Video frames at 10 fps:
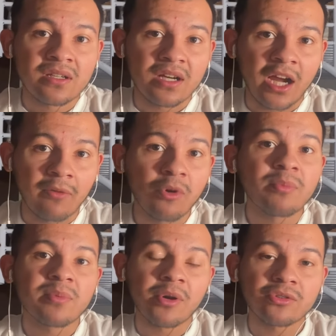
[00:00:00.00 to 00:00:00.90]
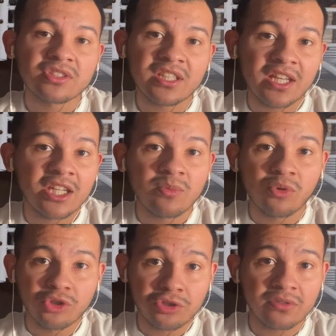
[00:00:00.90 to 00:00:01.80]
I won't be posting any more
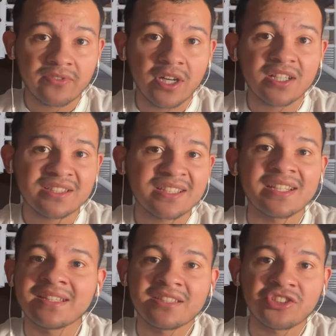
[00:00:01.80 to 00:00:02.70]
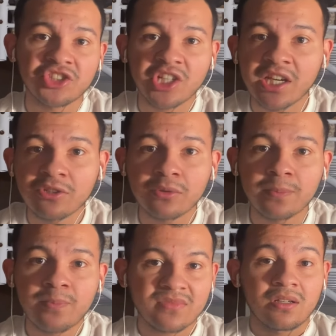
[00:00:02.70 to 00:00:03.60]
truth content in this channel.
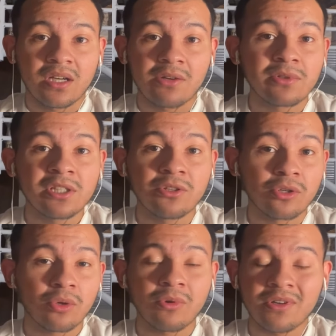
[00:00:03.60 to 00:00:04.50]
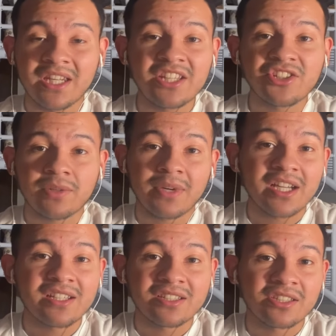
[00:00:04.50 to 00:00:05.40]
I really don't know what niche am I
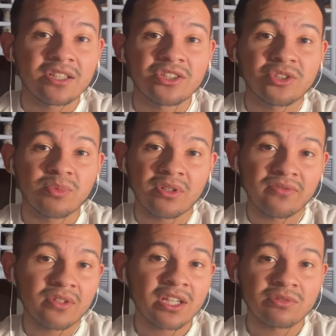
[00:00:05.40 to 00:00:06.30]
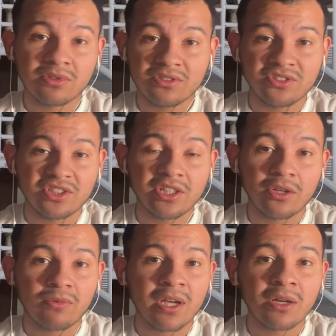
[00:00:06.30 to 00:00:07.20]
going to touch, but if you guys want to stick
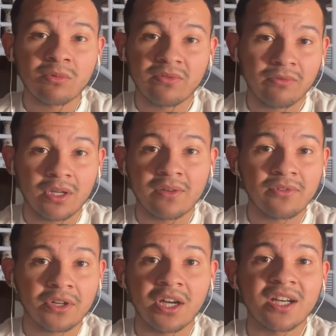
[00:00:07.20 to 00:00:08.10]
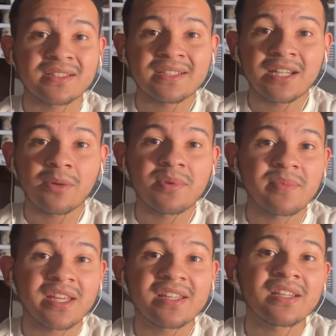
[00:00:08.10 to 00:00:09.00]
around with whatever content I'll be
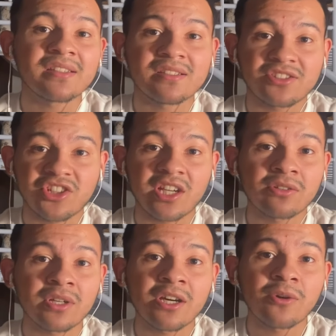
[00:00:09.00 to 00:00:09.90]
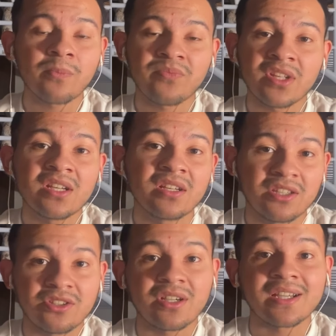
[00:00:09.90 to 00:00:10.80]
making in this channel now,
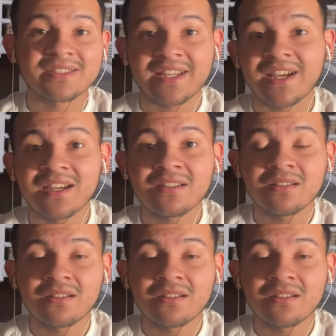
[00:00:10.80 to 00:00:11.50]
you guys can.